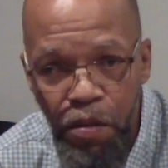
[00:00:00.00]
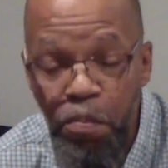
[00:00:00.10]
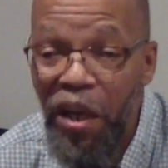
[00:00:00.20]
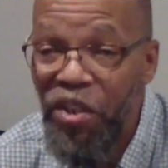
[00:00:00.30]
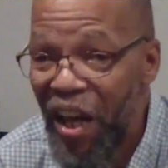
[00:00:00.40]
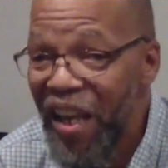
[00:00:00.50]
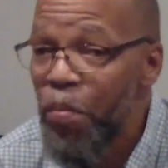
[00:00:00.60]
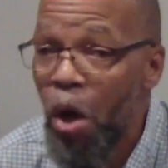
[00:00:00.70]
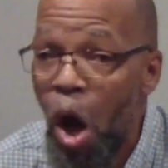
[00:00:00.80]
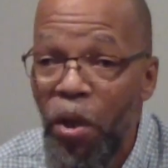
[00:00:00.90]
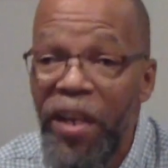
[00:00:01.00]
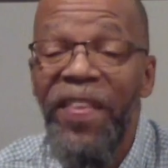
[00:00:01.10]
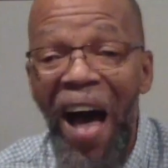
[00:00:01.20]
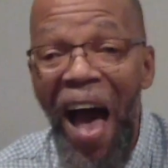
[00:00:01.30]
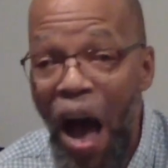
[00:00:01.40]
But Jacob called it
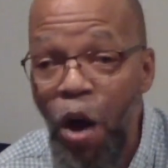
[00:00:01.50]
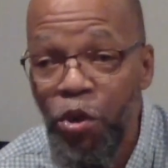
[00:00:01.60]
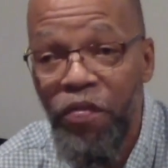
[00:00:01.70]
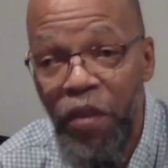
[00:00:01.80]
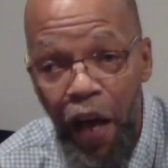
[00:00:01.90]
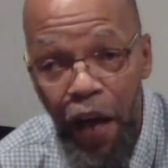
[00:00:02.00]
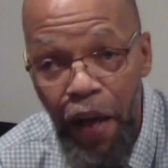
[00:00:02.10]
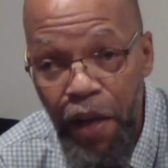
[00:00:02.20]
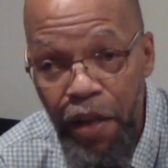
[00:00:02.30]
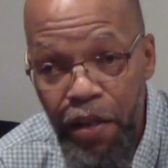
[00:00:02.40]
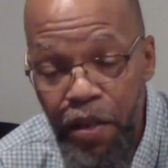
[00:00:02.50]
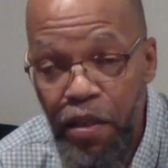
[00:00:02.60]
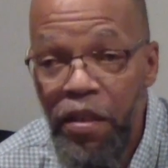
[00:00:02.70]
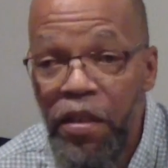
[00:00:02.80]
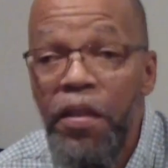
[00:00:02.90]
the house of God.
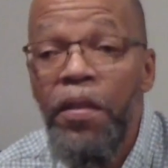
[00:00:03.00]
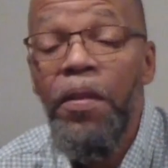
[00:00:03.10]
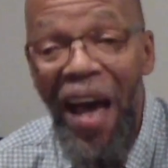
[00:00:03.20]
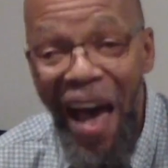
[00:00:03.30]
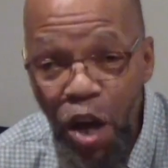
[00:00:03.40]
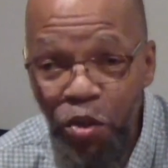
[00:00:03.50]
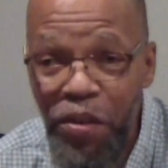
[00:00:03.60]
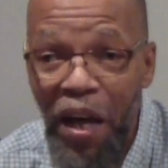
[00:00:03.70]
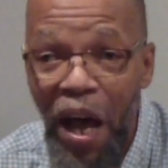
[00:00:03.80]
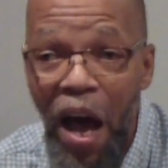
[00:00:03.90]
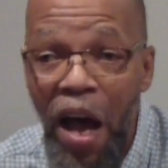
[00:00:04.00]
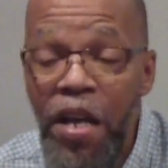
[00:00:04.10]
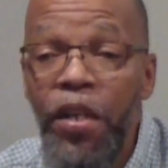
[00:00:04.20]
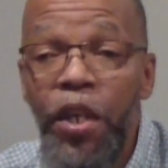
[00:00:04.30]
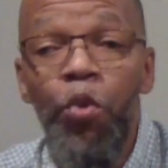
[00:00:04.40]
The house of God
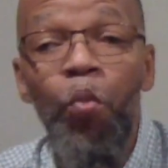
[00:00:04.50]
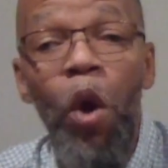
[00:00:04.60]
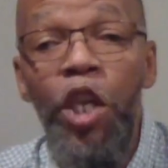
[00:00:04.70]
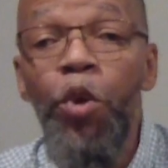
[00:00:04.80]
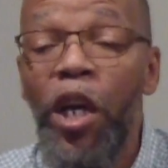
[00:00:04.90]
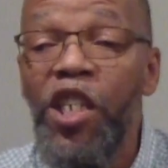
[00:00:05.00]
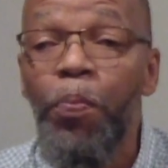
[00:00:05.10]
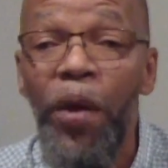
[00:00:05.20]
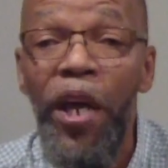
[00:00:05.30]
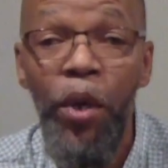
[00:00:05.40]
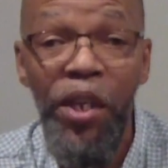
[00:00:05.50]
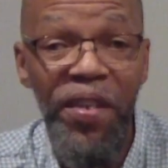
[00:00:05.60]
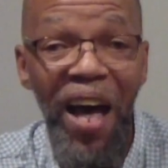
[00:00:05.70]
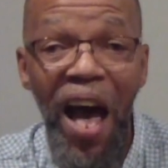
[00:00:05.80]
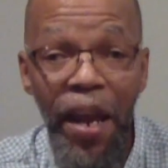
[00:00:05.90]
is where you experience
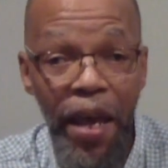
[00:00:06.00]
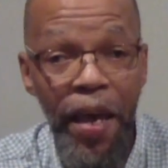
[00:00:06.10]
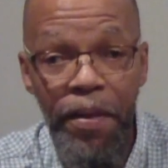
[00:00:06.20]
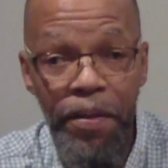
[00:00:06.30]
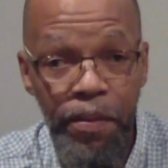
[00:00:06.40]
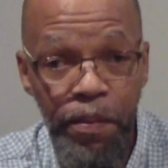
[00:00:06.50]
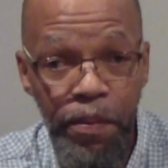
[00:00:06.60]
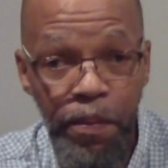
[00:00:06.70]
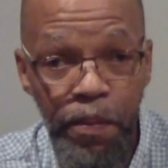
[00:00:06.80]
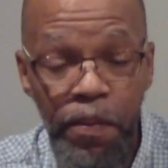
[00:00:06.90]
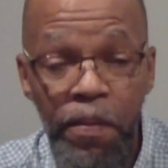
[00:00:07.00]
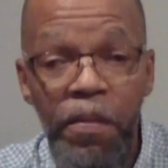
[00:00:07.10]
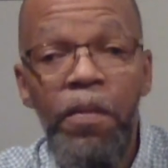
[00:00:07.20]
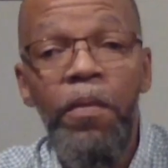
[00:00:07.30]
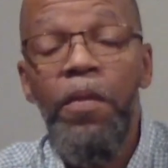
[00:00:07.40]
God at.
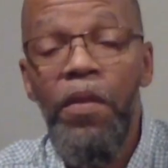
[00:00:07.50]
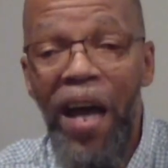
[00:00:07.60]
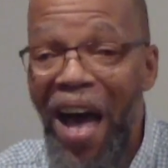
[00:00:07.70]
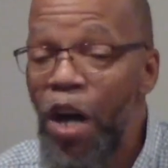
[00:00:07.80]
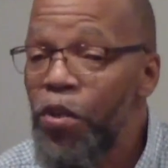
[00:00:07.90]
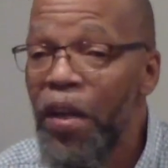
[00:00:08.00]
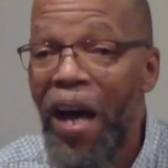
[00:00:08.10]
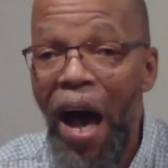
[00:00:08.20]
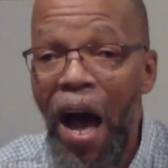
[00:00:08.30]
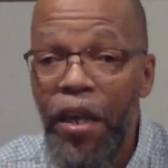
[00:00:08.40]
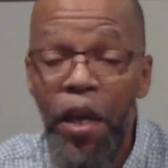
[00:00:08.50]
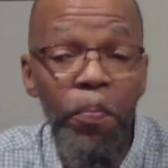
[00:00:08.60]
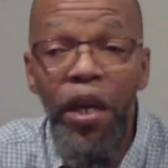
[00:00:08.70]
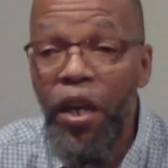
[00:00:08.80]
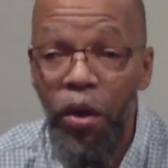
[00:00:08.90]
The house of God can
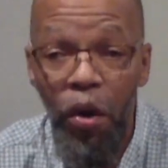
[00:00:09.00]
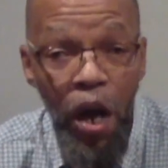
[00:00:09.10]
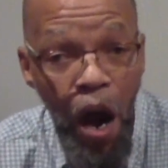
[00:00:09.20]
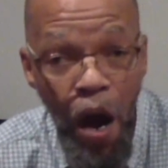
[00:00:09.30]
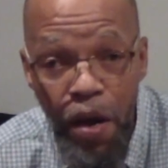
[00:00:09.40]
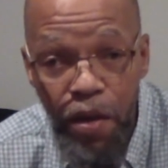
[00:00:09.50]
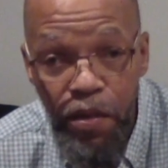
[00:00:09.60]
be in your car.